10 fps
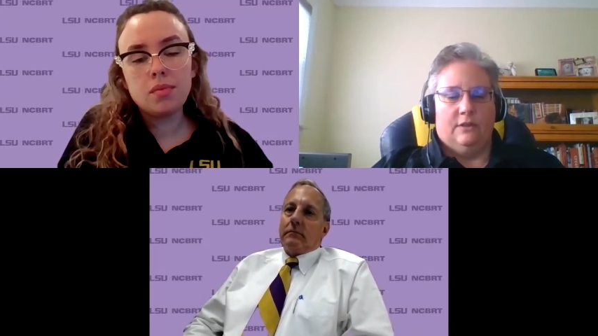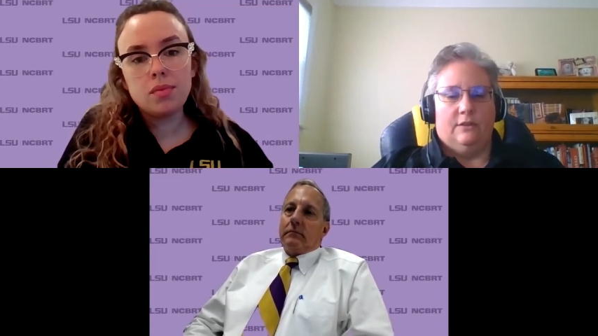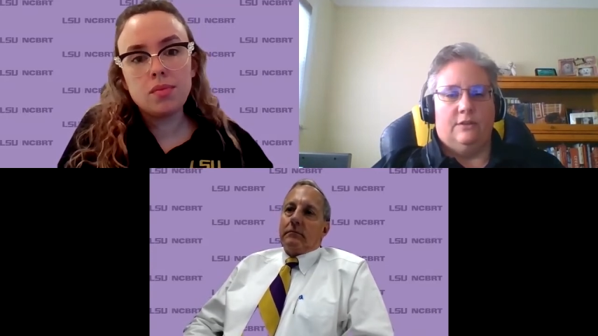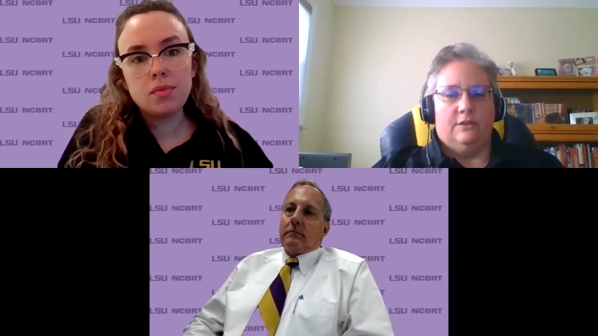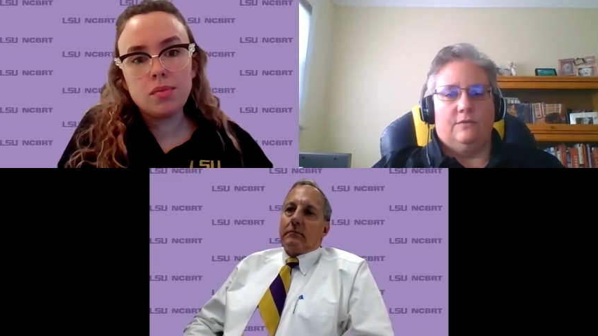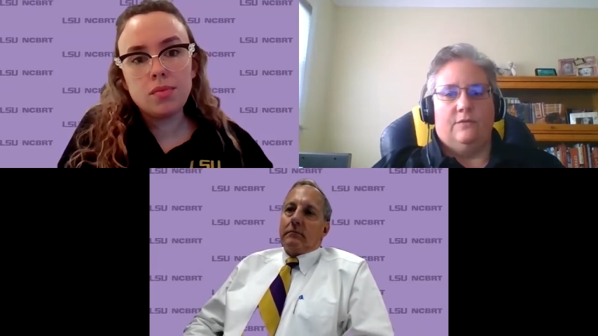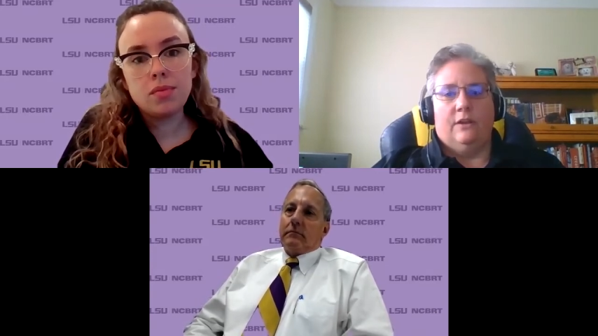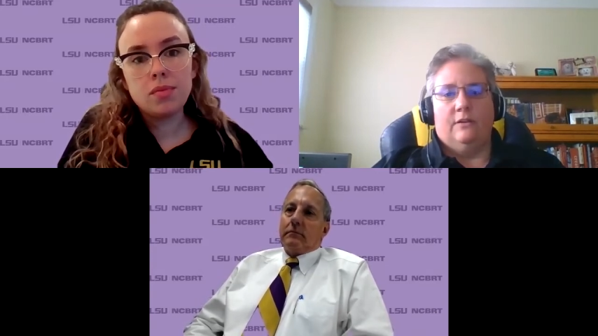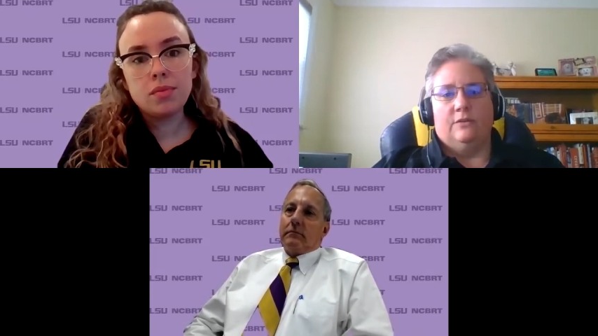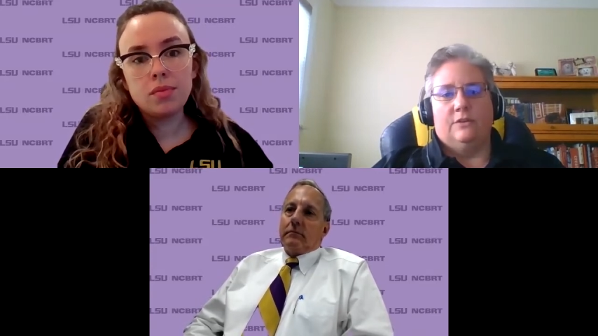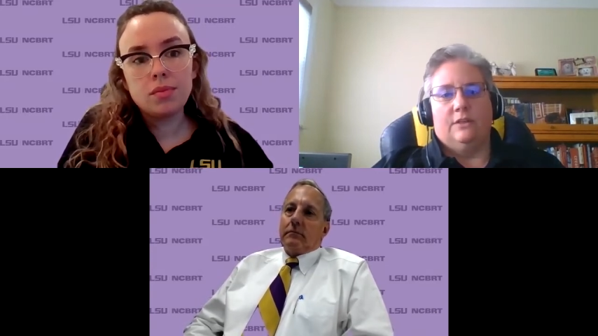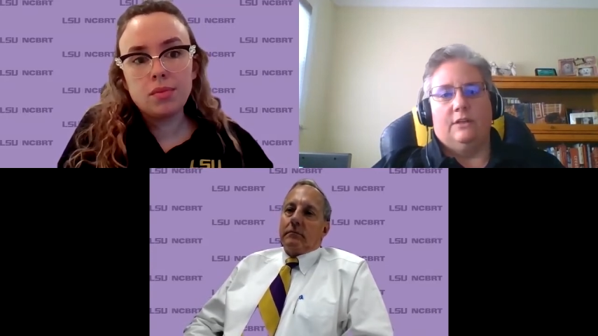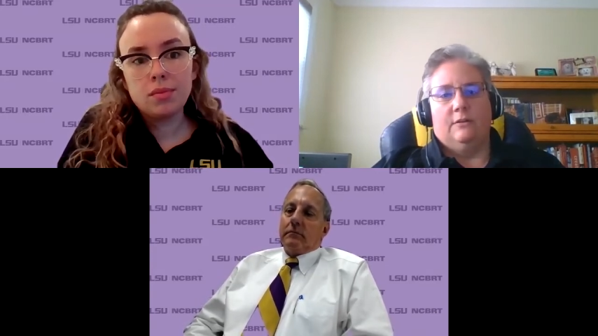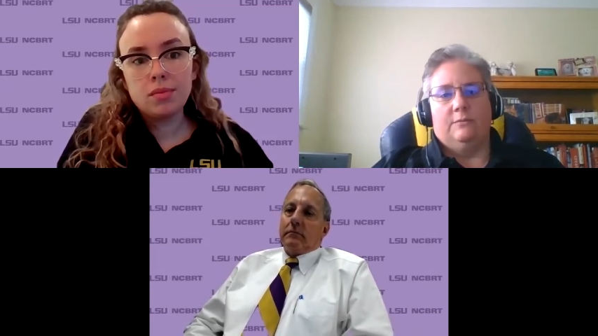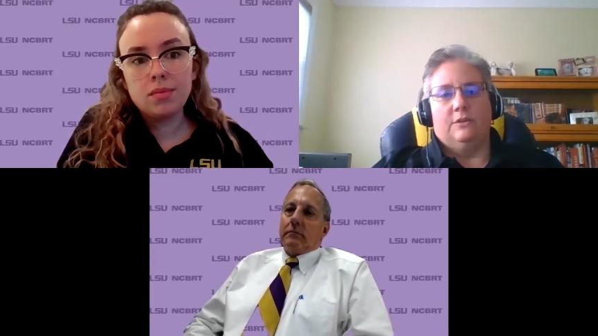Speaker 1: this virus that
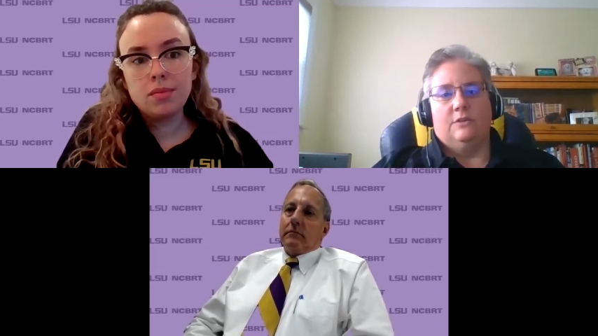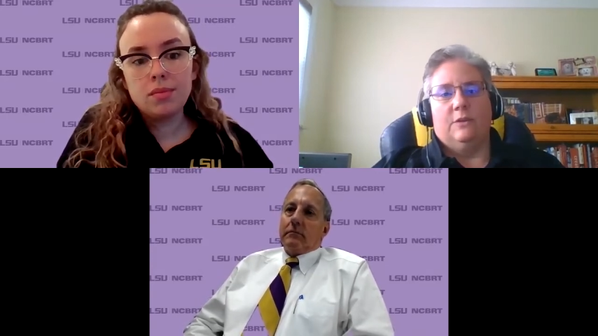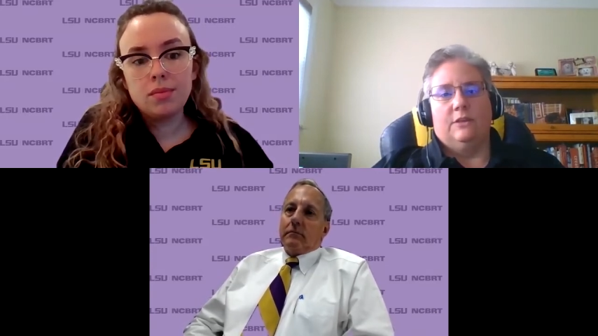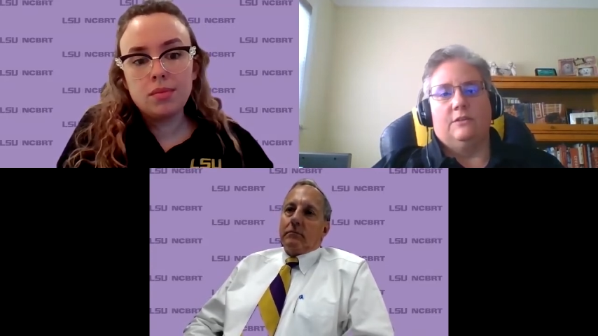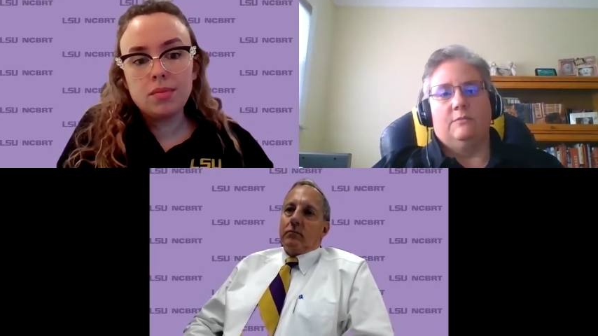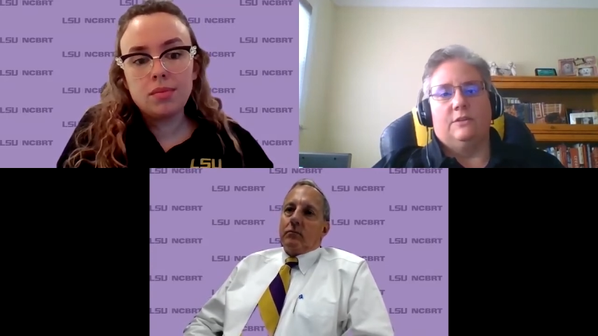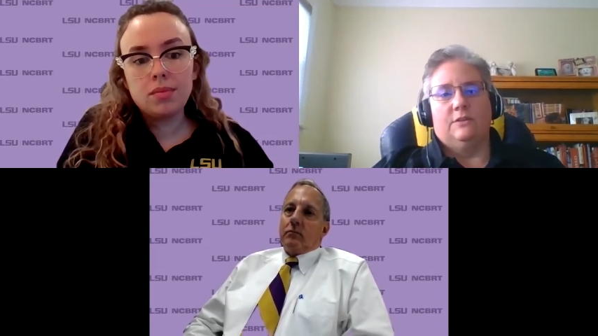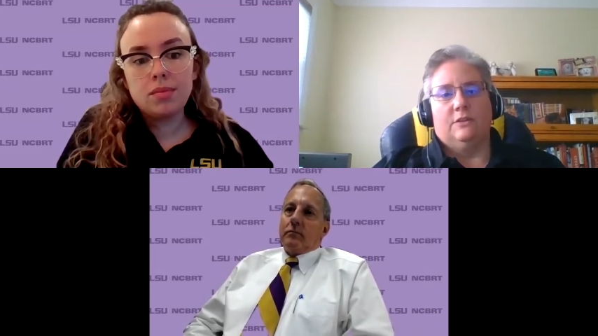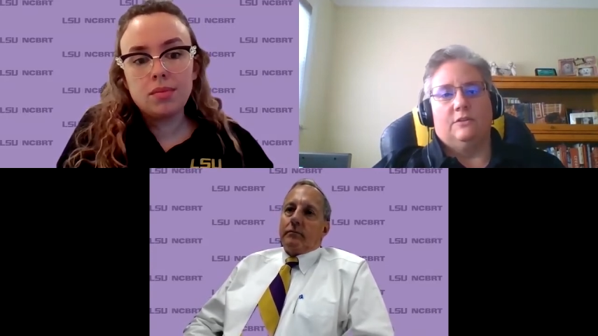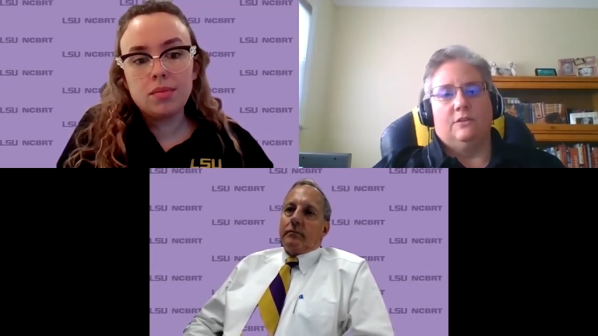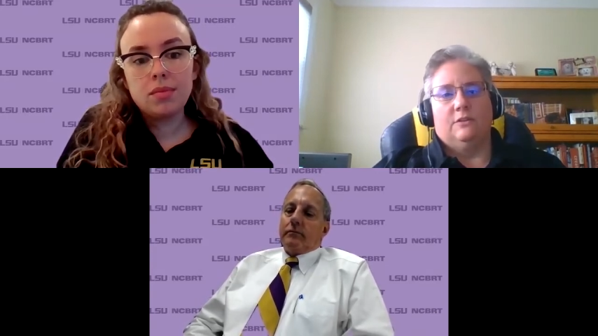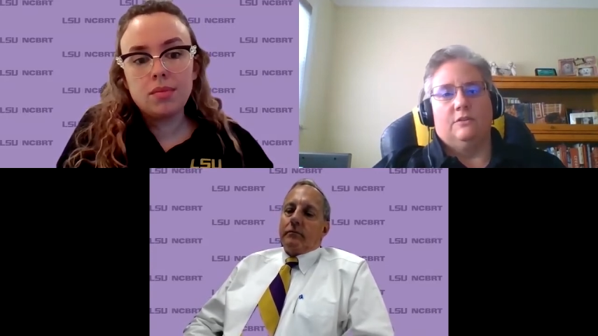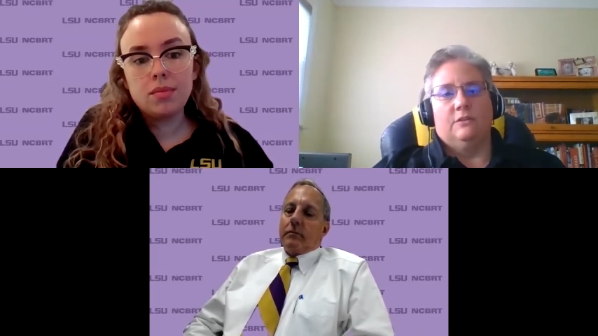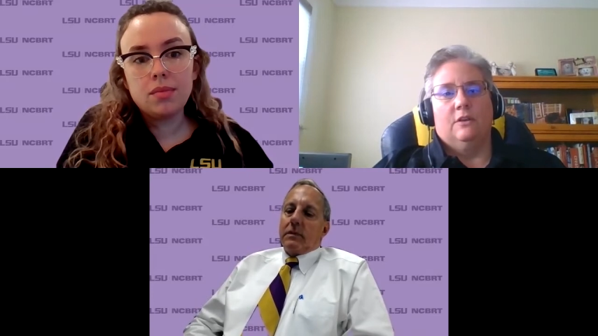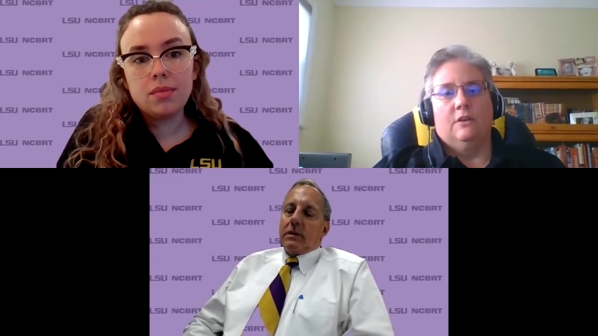helped us make some decisions.